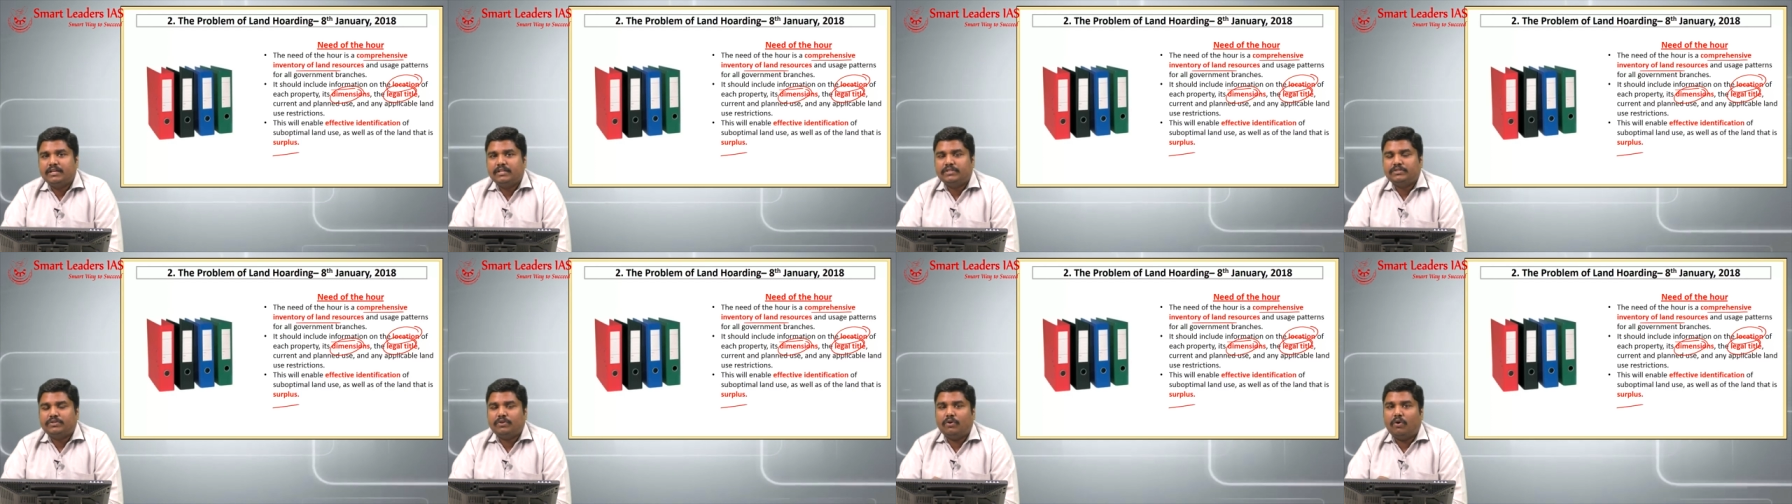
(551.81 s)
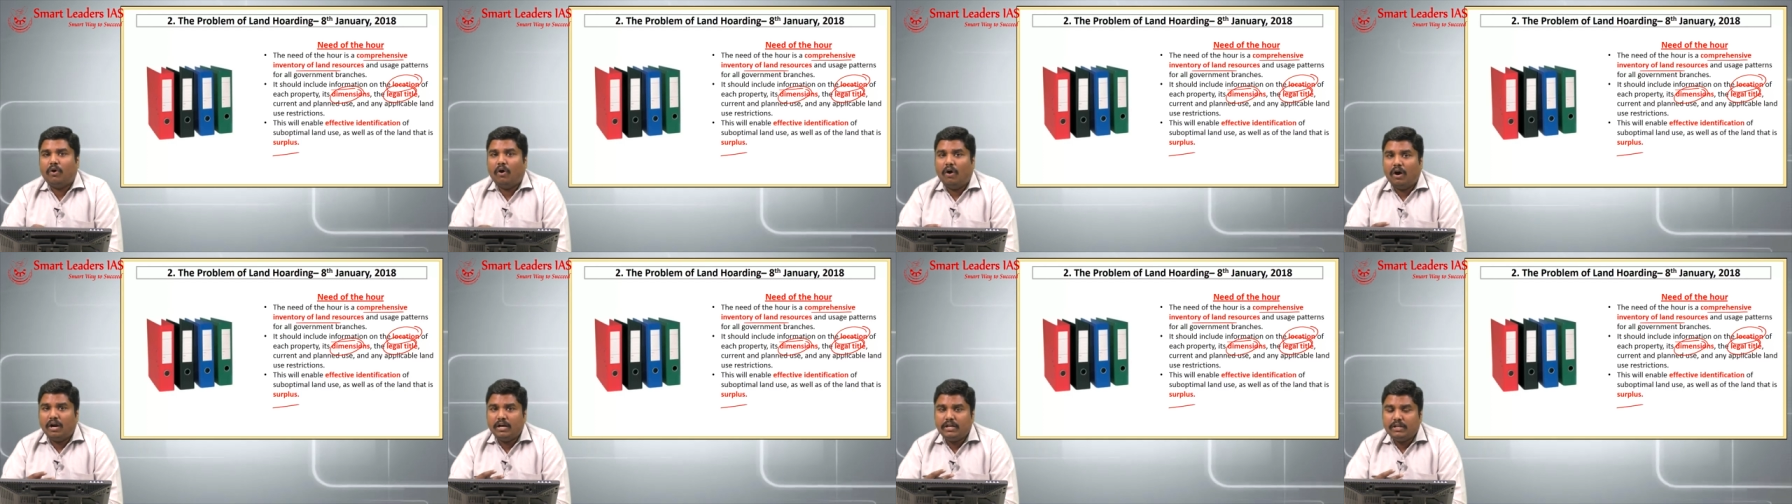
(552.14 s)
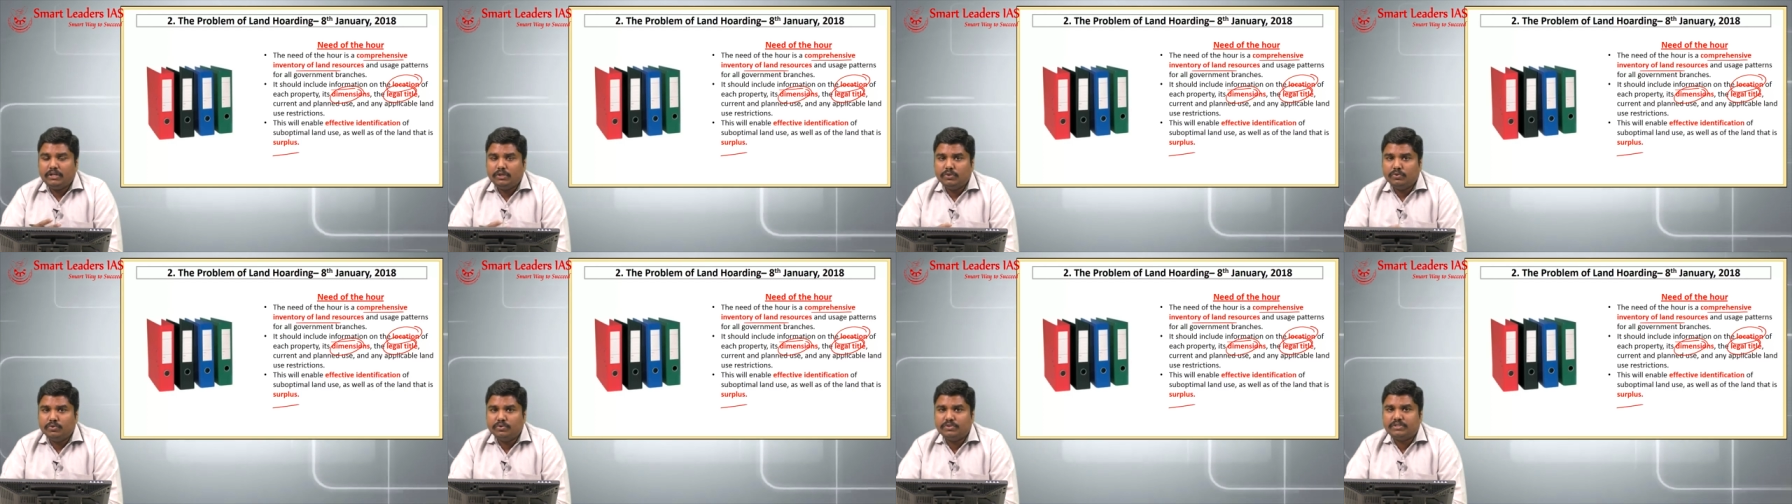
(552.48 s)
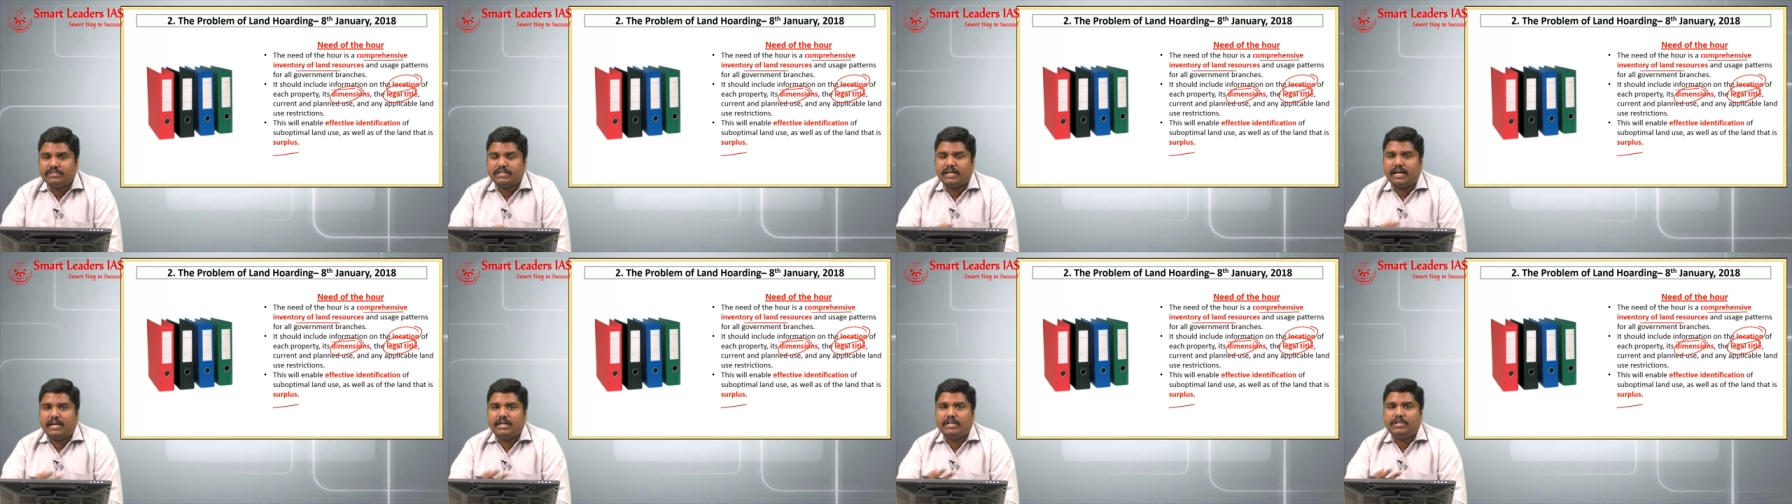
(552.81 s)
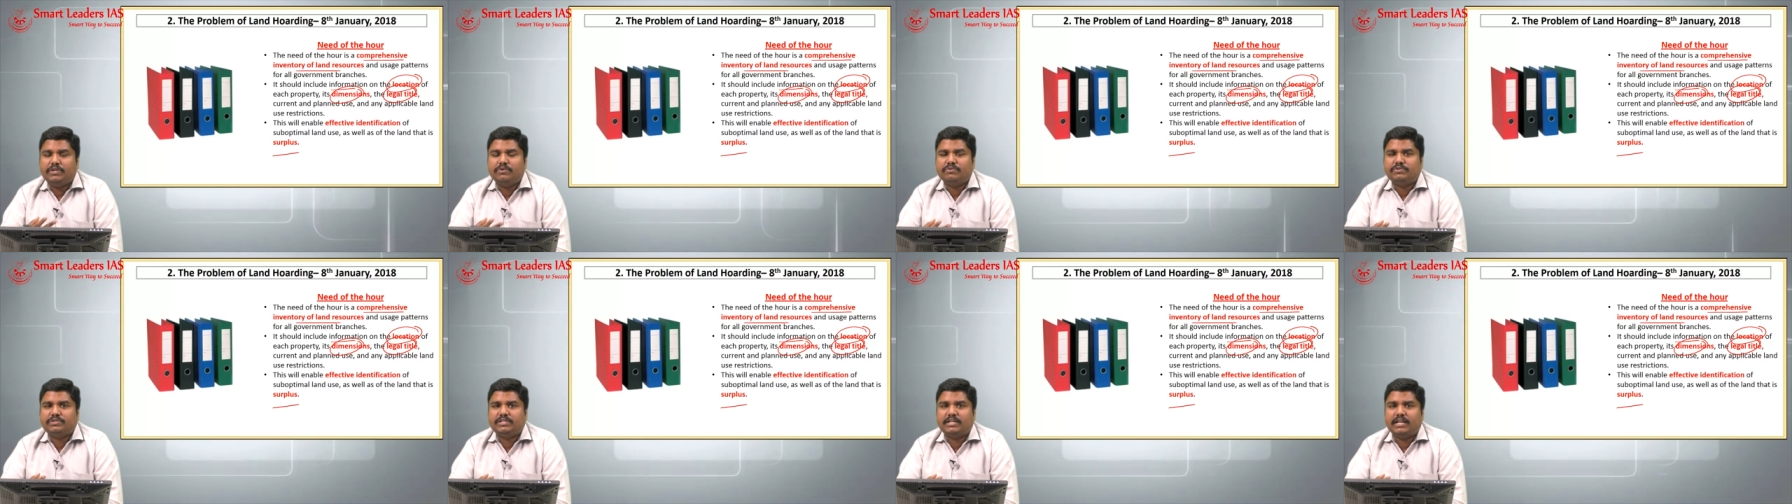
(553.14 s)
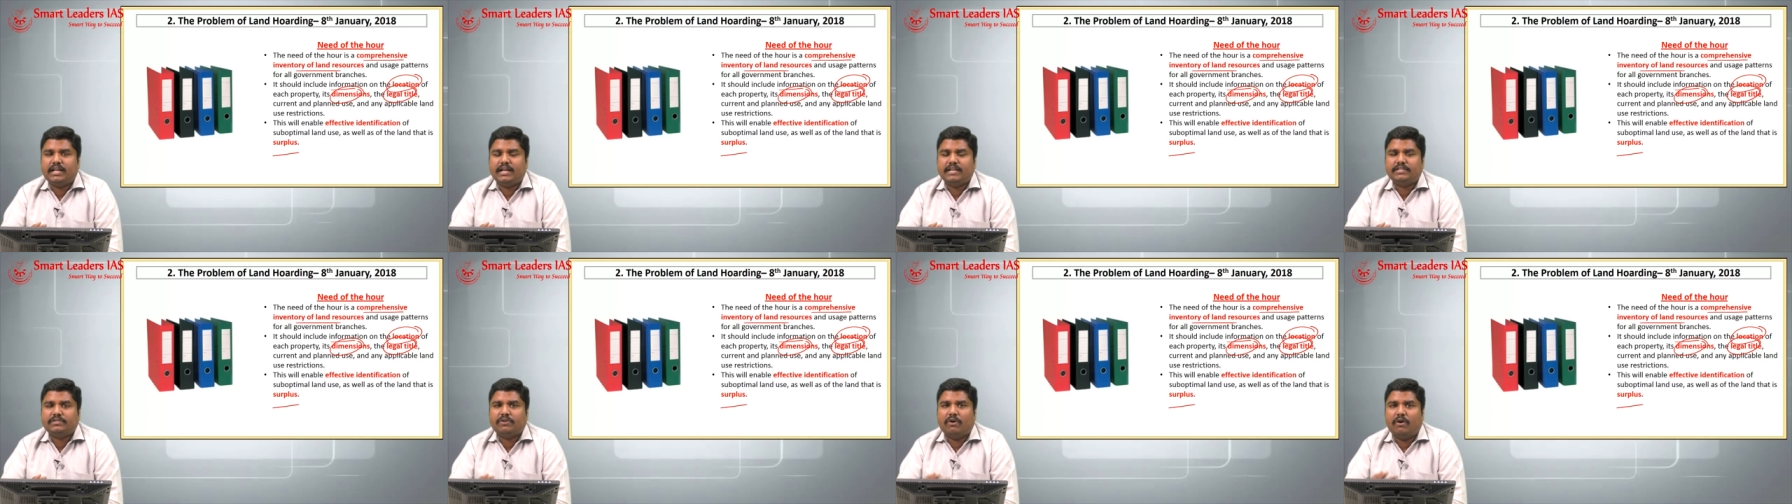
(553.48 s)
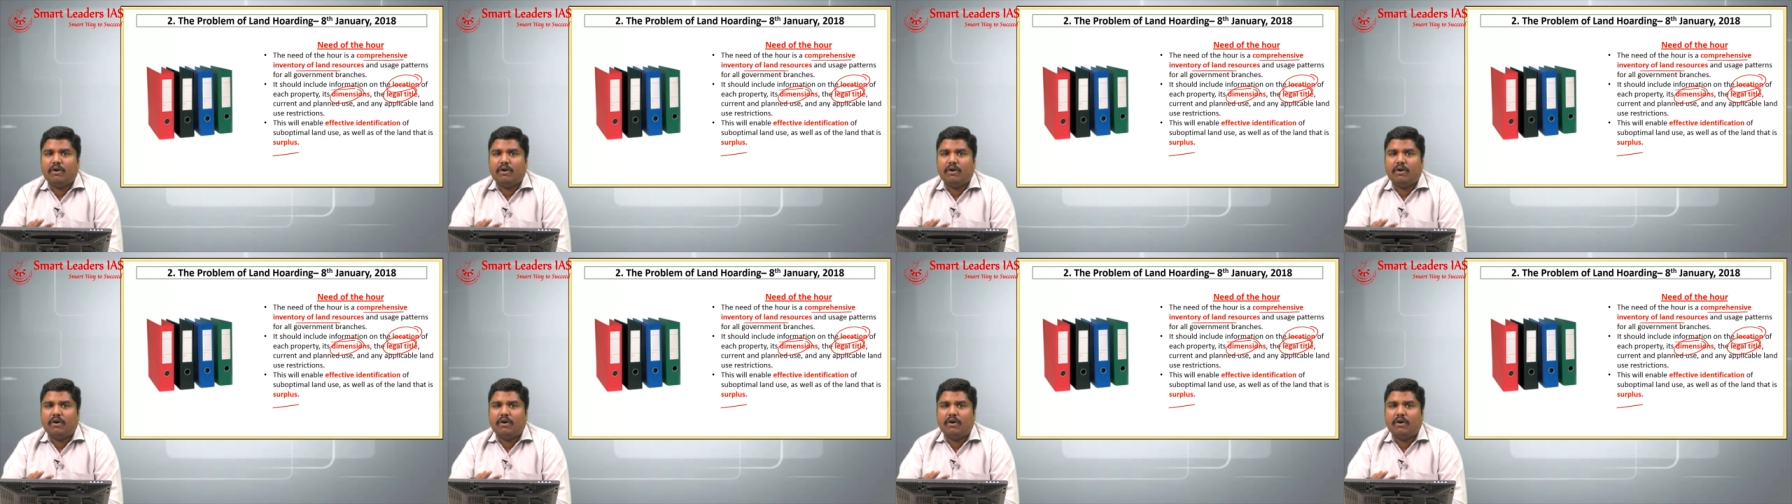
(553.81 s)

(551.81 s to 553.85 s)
so all used unused lands